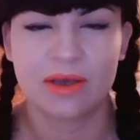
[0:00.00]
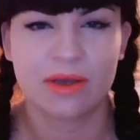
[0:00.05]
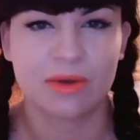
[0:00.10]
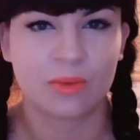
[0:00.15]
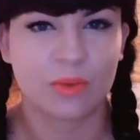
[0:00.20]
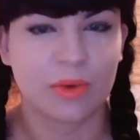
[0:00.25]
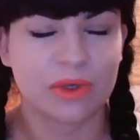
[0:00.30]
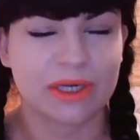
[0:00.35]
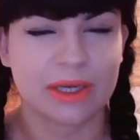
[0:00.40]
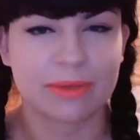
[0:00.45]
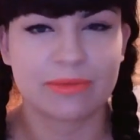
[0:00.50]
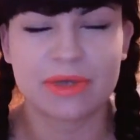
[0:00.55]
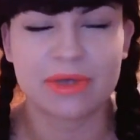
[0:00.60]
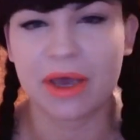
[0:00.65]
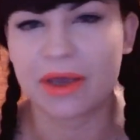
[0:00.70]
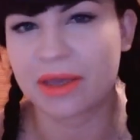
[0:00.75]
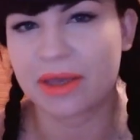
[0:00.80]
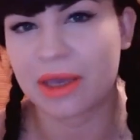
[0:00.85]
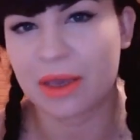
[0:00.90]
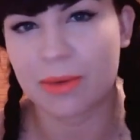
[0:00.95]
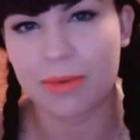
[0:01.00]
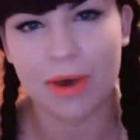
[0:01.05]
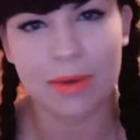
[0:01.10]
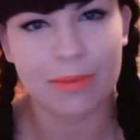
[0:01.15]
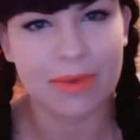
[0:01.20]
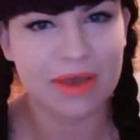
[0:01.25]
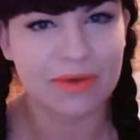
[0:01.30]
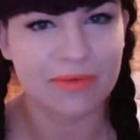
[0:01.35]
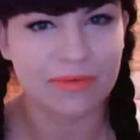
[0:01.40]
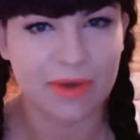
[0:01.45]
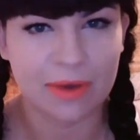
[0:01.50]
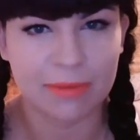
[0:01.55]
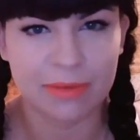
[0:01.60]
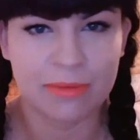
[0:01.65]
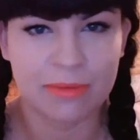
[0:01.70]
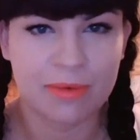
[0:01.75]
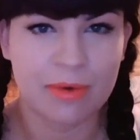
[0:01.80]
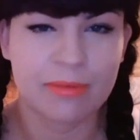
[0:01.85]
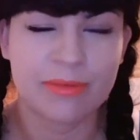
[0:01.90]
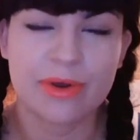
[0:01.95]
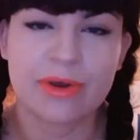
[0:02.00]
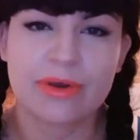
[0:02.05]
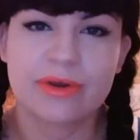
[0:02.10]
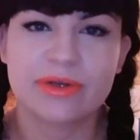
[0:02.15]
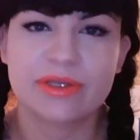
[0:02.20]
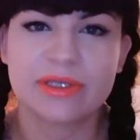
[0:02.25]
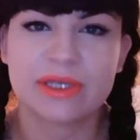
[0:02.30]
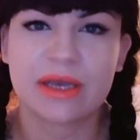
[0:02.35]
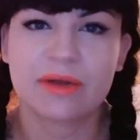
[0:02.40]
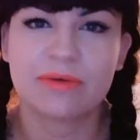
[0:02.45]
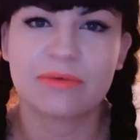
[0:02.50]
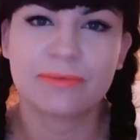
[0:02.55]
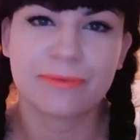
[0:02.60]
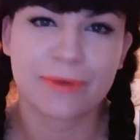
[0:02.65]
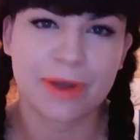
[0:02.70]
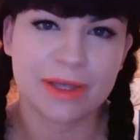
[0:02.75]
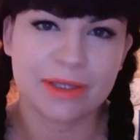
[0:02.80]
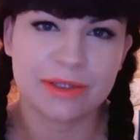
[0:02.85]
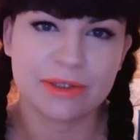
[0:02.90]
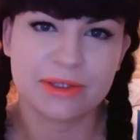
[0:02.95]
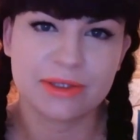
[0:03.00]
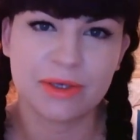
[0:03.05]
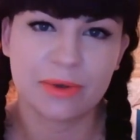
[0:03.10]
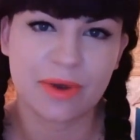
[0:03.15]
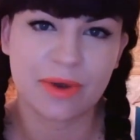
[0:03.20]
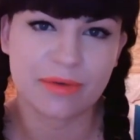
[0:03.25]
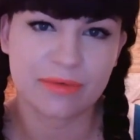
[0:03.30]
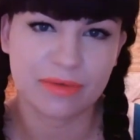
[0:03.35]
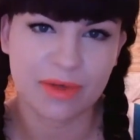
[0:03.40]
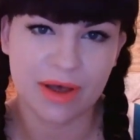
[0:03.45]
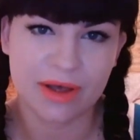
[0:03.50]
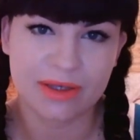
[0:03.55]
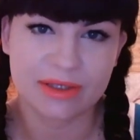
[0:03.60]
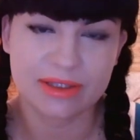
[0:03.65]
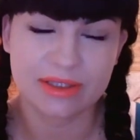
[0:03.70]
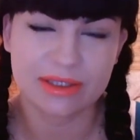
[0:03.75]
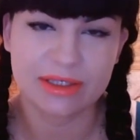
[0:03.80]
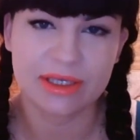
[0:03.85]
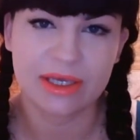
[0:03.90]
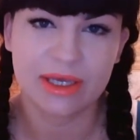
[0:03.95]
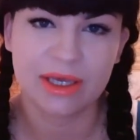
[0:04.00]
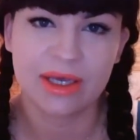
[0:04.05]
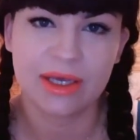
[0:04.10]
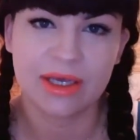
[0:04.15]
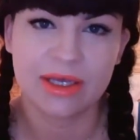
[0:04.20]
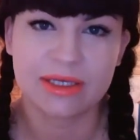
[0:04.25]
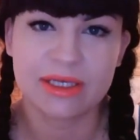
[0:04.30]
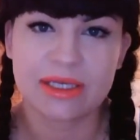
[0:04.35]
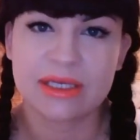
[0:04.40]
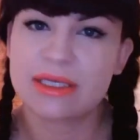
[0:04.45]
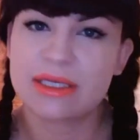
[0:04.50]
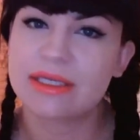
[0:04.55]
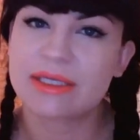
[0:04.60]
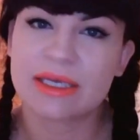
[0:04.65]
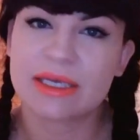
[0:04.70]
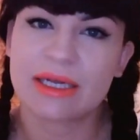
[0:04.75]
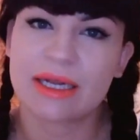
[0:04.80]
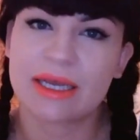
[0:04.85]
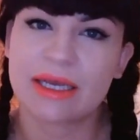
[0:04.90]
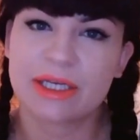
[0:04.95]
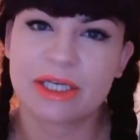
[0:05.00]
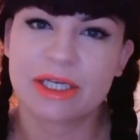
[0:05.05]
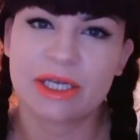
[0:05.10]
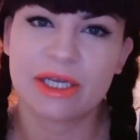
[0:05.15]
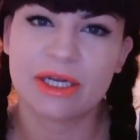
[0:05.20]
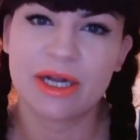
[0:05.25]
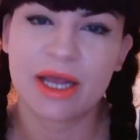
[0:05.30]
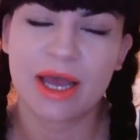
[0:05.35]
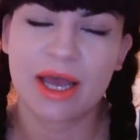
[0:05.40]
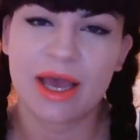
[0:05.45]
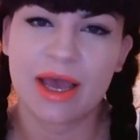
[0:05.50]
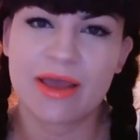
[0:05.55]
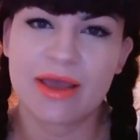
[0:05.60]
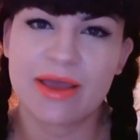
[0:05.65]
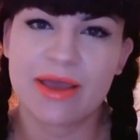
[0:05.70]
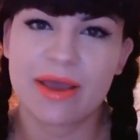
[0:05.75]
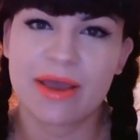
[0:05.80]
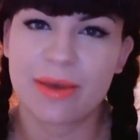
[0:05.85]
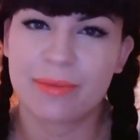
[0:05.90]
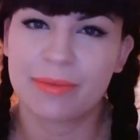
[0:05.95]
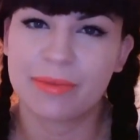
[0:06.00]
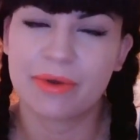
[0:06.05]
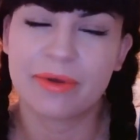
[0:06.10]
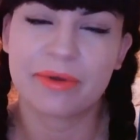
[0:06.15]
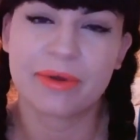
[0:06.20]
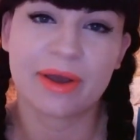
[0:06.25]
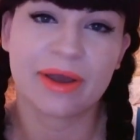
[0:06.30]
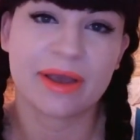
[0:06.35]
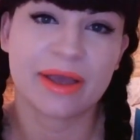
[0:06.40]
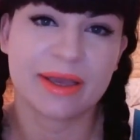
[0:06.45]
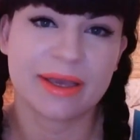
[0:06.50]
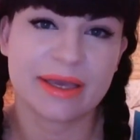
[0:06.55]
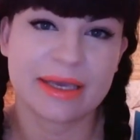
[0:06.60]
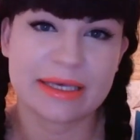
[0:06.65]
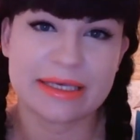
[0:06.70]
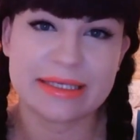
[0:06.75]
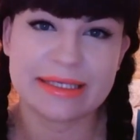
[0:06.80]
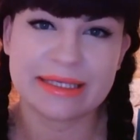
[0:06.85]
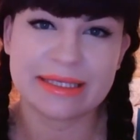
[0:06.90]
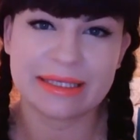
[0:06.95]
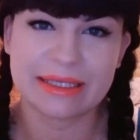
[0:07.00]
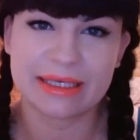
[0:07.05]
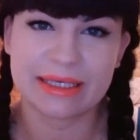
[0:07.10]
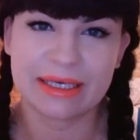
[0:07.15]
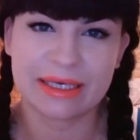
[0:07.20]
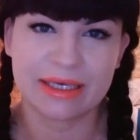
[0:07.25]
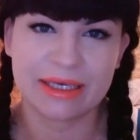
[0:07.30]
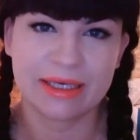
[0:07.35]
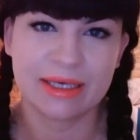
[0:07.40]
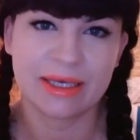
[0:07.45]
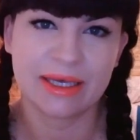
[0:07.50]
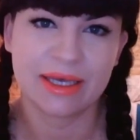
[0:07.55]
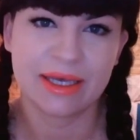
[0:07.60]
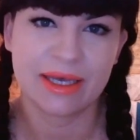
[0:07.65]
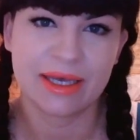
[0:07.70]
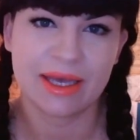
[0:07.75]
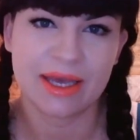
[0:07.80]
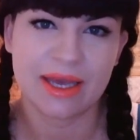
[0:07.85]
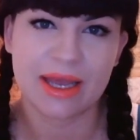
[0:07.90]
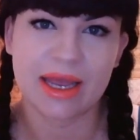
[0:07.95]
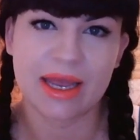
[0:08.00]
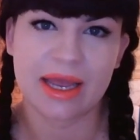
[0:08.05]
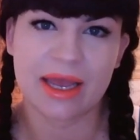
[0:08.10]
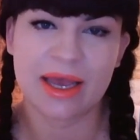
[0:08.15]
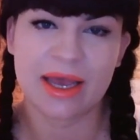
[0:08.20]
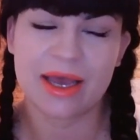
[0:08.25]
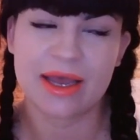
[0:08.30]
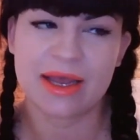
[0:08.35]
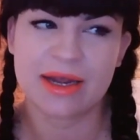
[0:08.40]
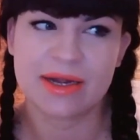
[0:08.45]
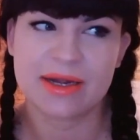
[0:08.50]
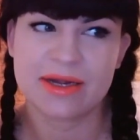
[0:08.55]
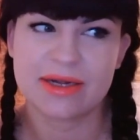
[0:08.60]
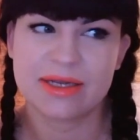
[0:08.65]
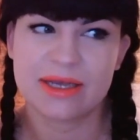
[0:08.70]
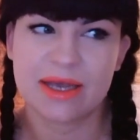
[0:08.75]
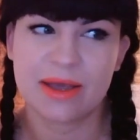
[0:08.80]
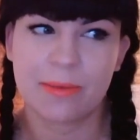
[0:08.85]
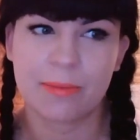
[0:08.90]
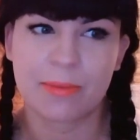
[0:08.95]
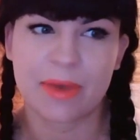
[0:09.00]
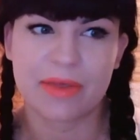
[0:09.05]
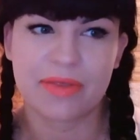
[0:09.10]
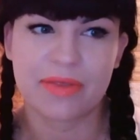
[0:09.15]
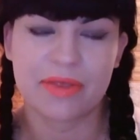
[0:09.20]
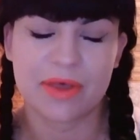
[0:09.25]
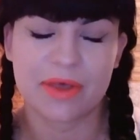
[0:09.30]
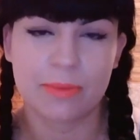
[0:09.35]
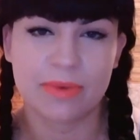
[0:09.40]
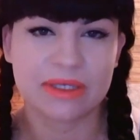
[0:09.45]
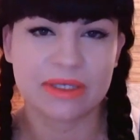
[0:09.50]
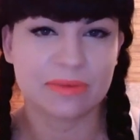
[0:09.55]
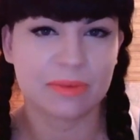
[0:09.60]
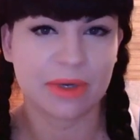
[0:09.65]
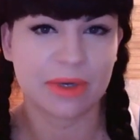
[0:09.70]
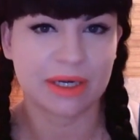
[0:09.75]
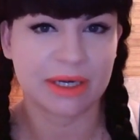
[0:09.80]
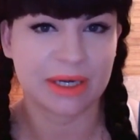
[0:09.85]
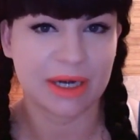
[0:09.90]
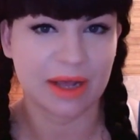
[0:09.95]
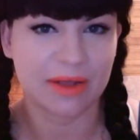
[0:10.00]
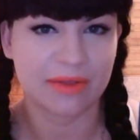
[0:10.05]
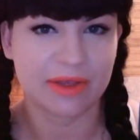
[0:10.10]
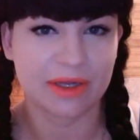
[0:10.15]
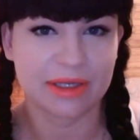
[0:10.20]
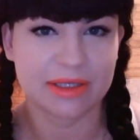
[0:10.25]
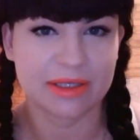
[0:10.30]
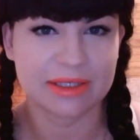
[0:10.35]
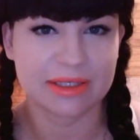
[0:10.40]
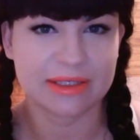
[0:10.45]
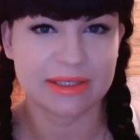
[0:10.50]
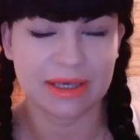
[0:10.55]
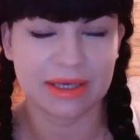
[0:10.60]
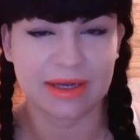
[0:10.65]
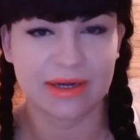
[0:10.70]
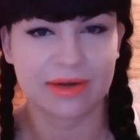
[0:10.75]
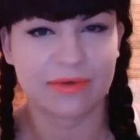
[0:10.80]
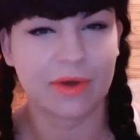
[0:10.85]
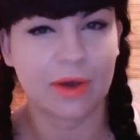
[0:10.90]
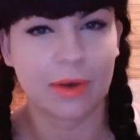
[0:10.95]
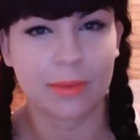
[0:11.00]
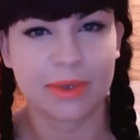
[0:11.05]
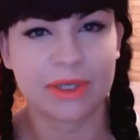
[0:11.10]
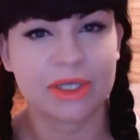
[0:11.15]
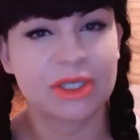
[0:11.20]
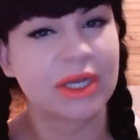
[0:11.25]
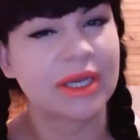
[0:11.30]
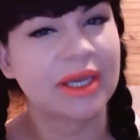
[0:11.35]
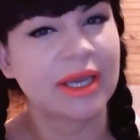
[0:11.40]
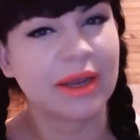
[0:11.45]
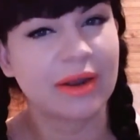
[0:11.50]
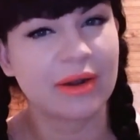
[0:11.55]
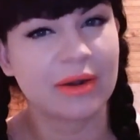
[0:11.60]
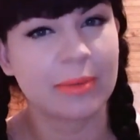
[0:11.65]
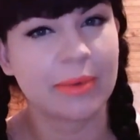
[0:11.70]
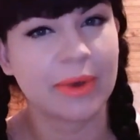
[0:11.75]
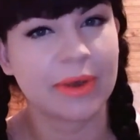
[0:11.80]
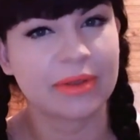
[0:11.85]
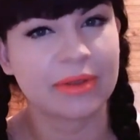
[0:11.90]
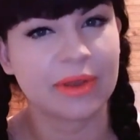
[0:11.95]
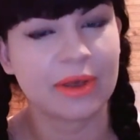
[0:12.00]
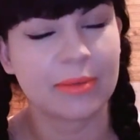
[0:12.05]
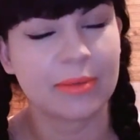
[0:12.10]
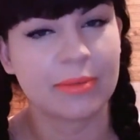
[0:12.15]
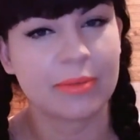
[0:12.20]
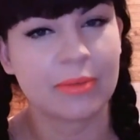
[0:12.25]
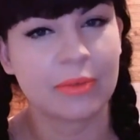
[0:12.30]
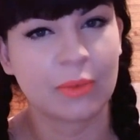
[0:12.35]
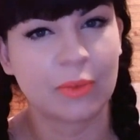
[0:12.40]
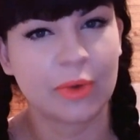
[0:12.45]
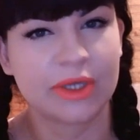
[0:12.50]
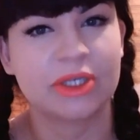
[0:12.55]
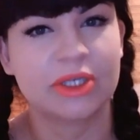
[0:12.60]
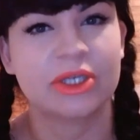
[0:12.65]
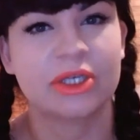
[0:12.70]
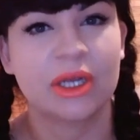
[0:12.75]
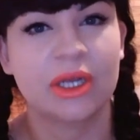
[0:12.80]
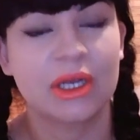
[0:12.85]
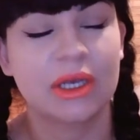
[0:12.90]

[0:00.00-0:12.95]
when I'm talking about my family members and friends who I've lost to disconnection, I am crying easily. And my therapist pointed out that it's a sign of how much I cared about them, which